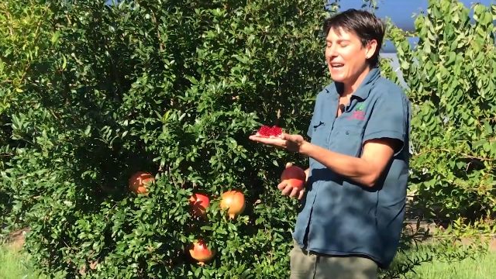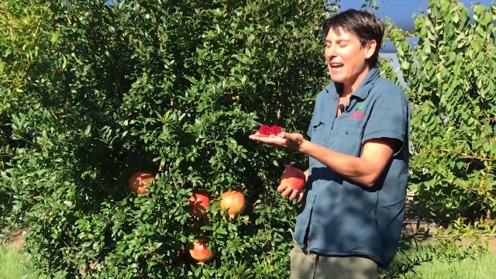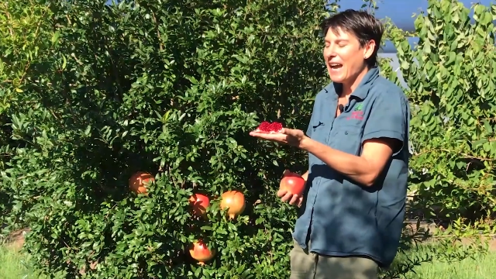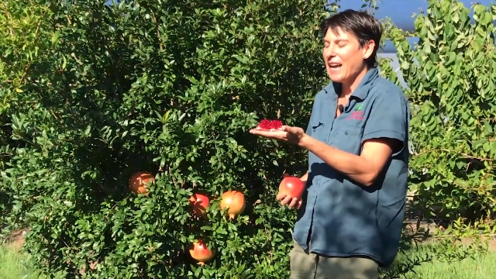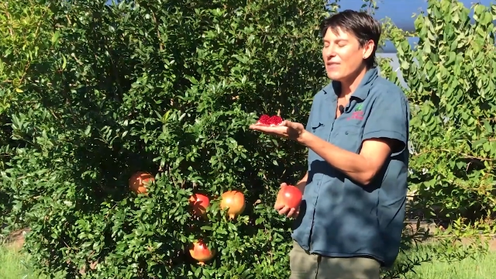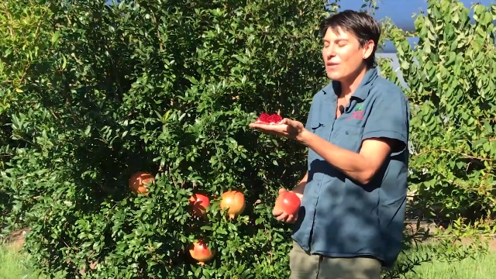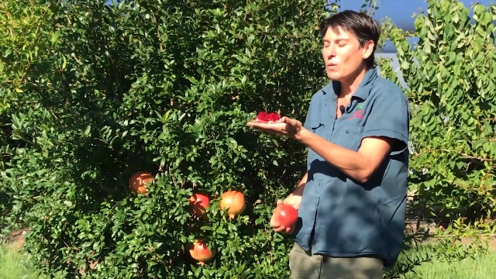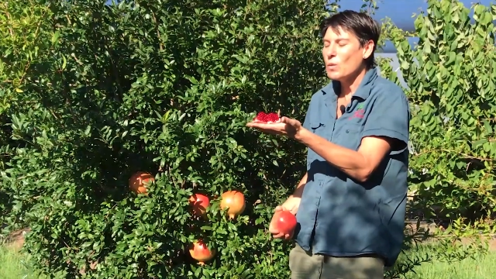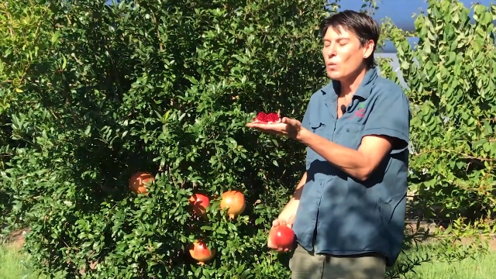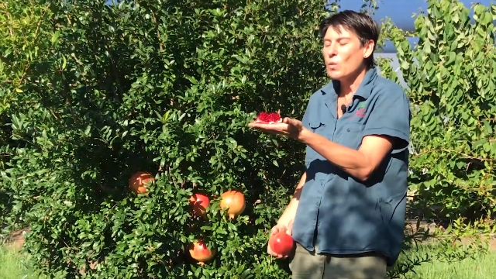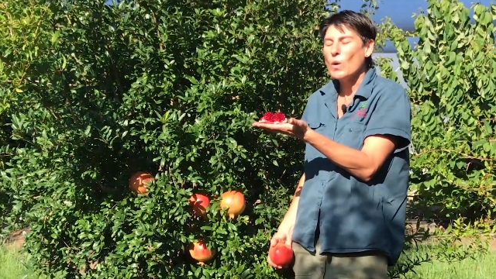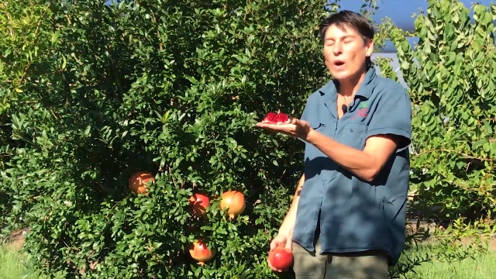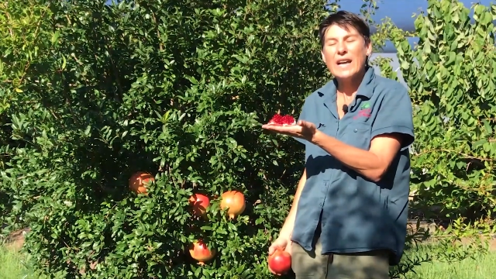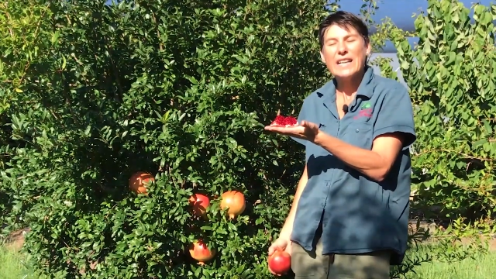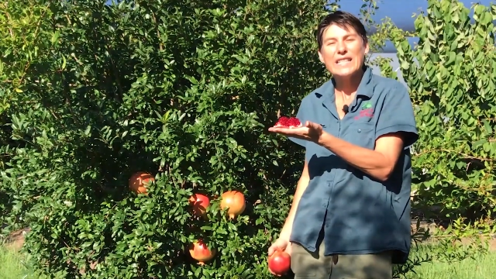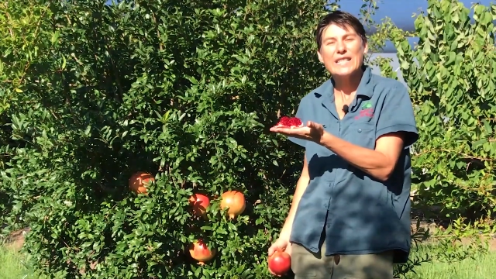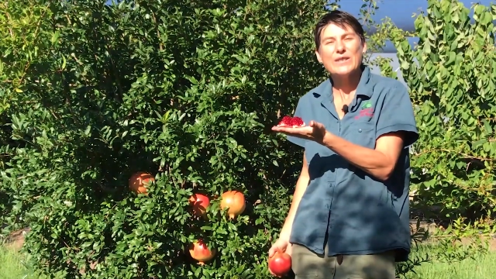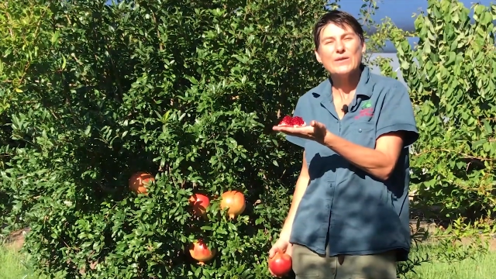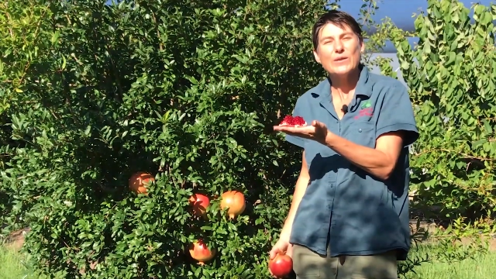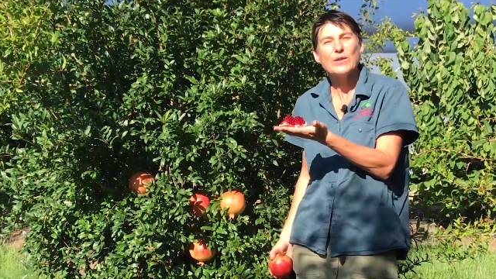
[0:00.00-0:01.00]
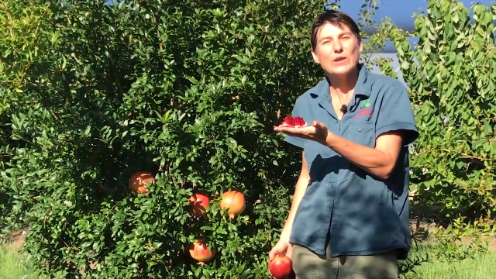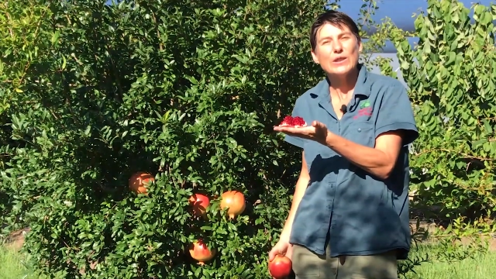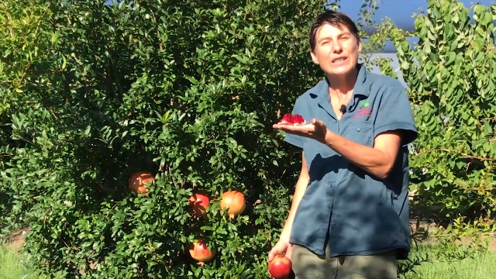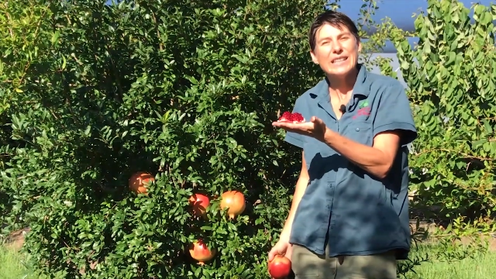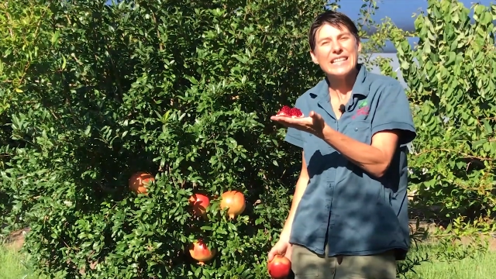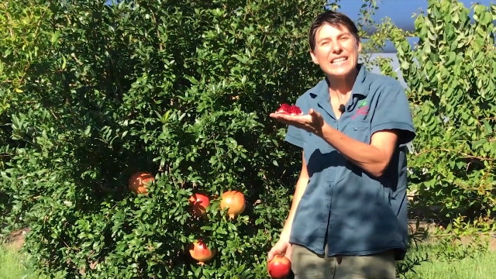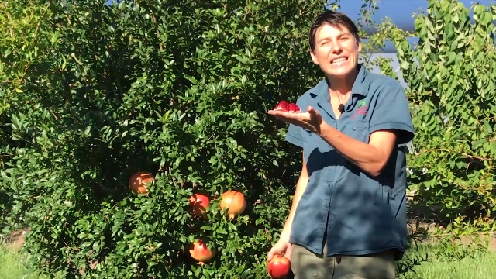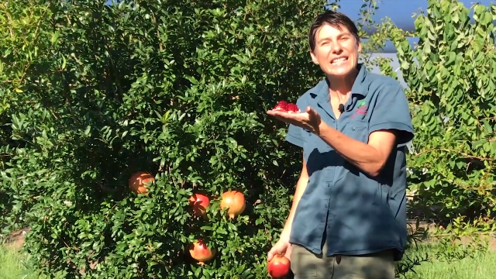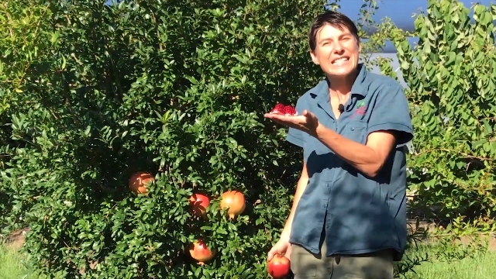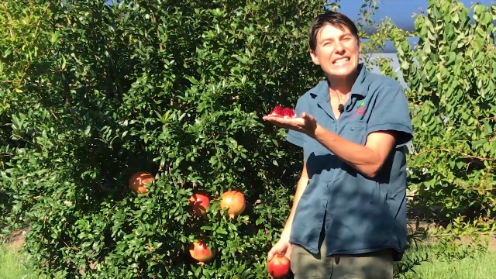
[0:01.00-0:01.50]
And the
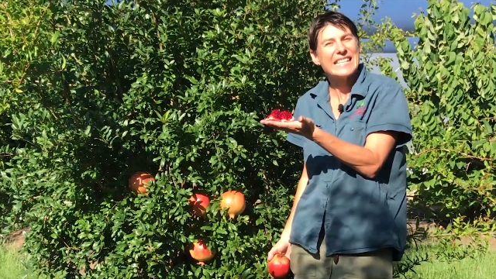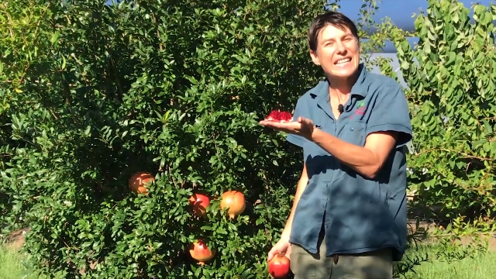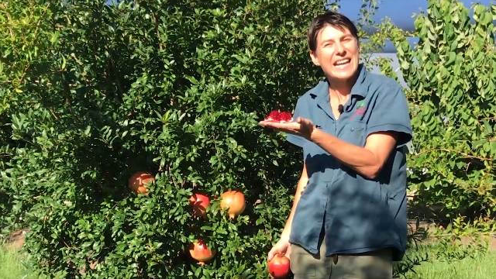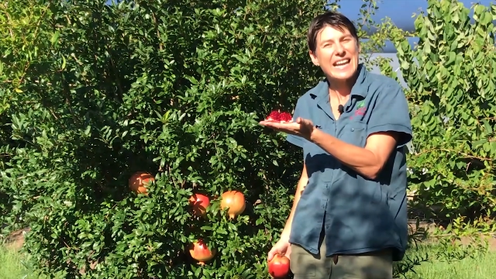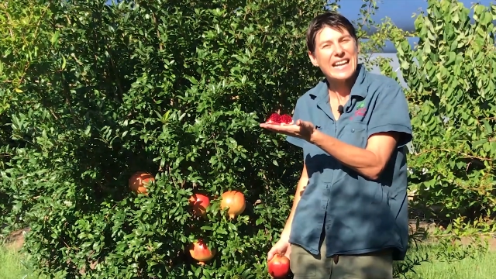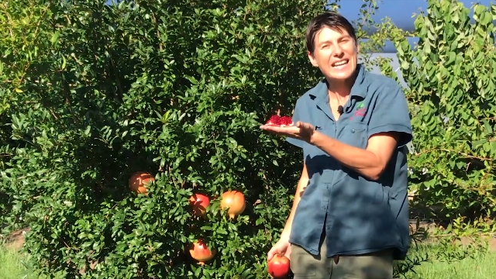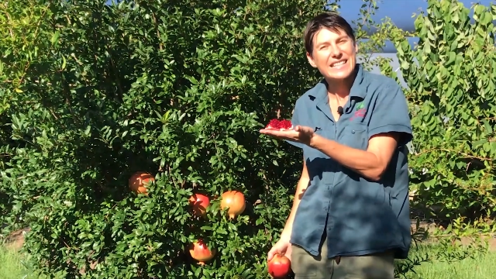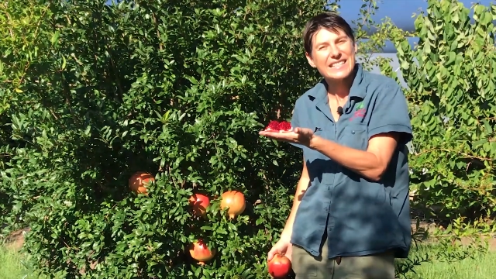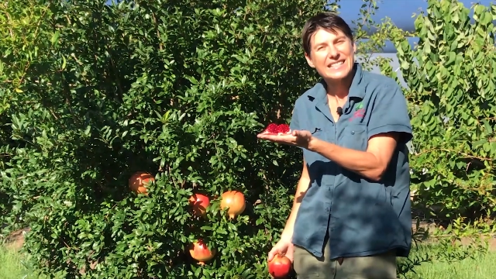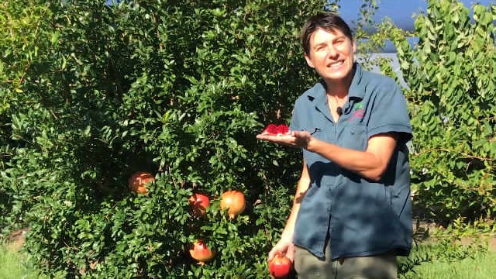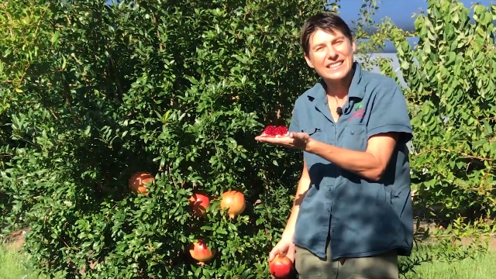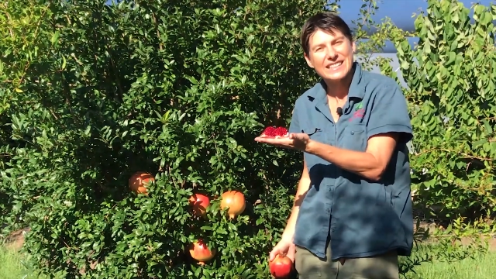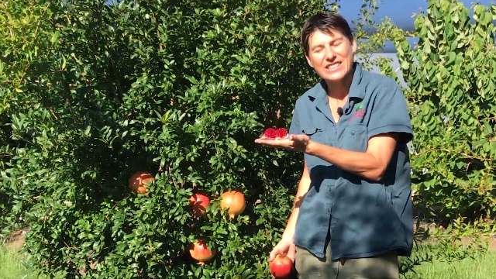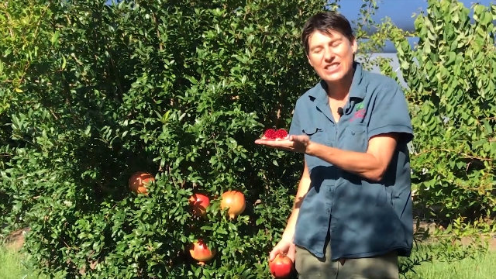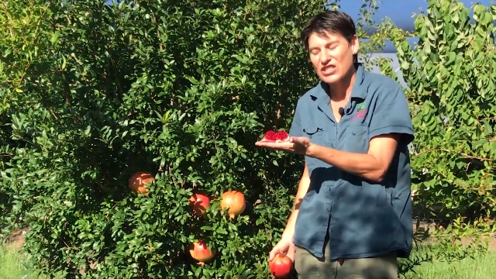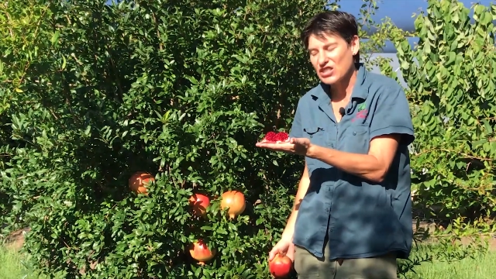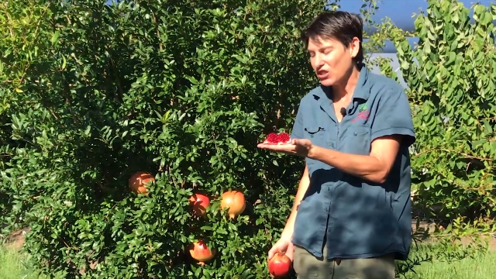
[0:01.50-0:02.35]
Wonderful is an excellent